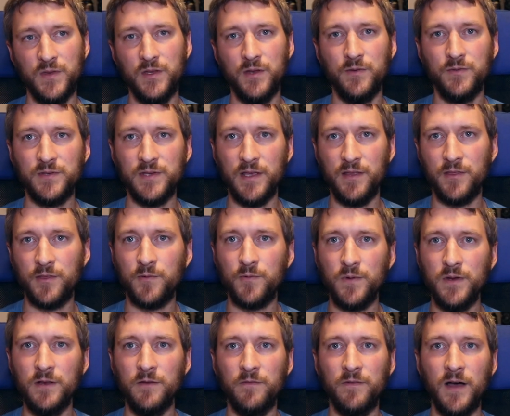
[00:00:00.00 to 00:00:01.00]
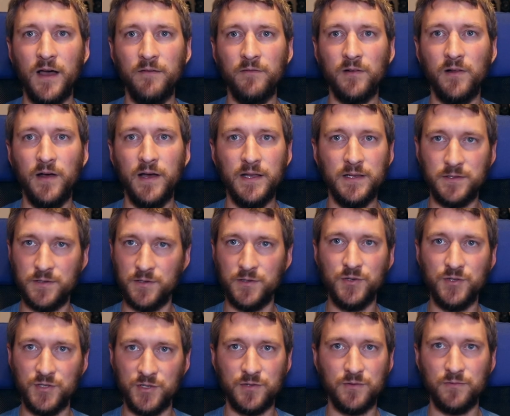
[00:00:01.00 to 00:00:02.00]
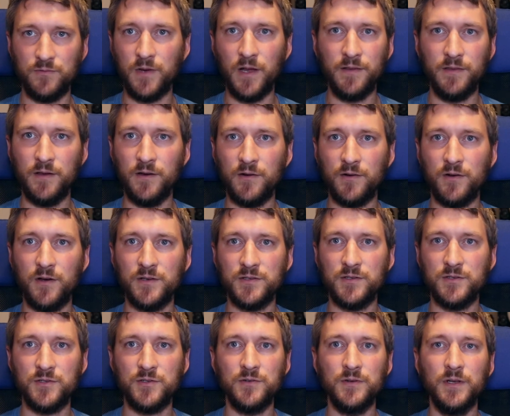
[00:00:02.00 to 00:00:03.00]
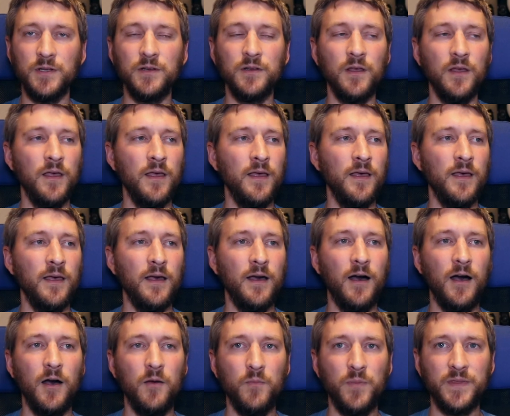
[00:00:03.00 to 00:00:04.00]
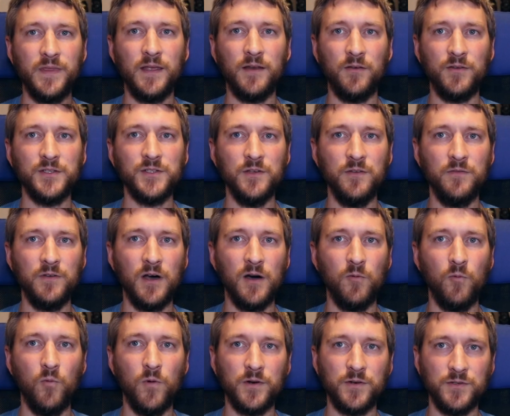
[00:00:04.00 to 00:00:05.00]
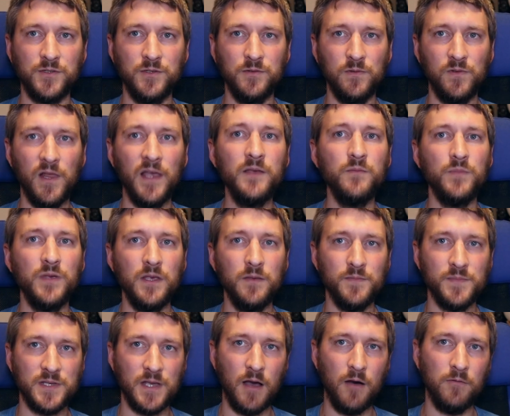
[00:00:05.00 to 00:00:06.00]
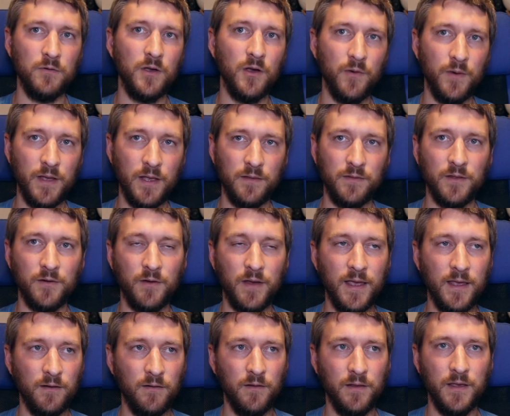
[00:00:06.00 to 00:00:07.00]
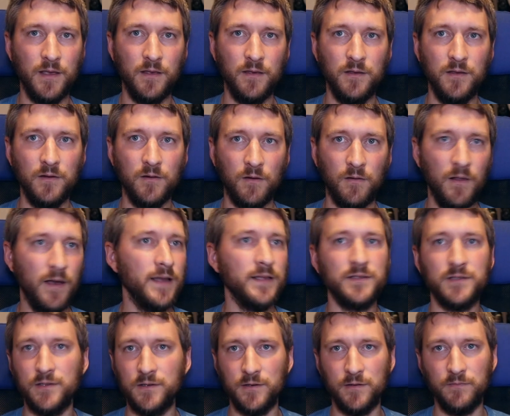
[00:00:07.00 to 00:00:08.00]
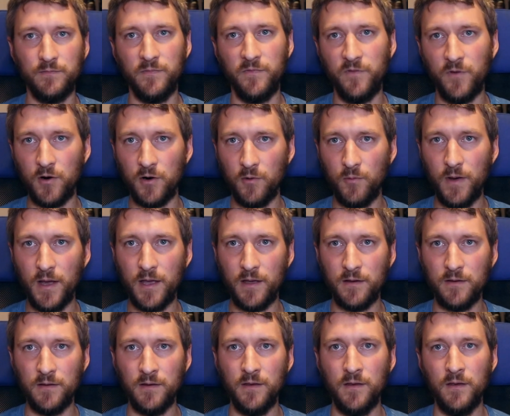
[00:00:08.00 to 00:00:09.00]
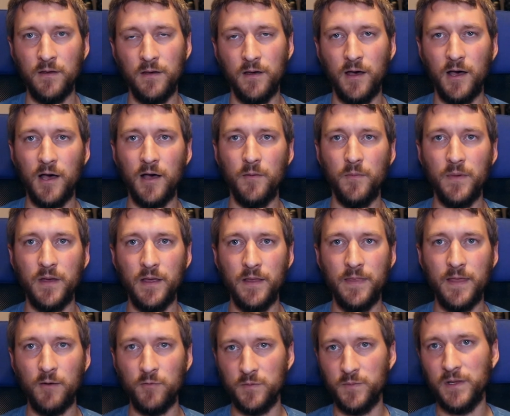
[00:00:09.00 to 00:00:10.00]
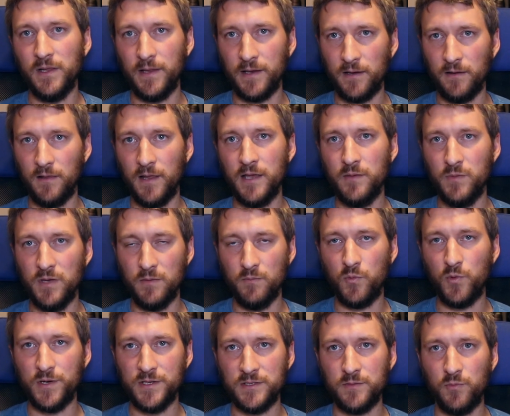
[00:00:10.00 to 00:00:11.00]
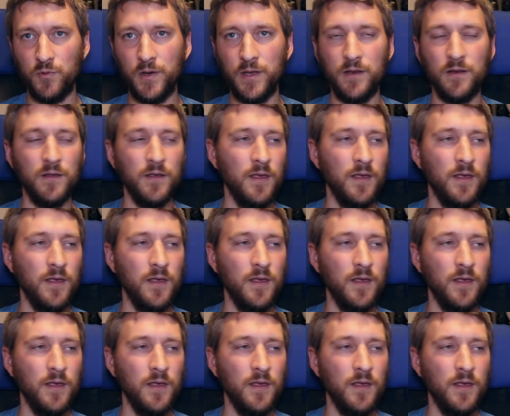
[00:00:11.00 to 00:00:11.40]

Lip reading: say 3 to 5 clients that are just right there across the street. But then also you've got 1 or 2 light beams outgoing that are handling, clients that are far away. And that would be like a light beam point-to-point.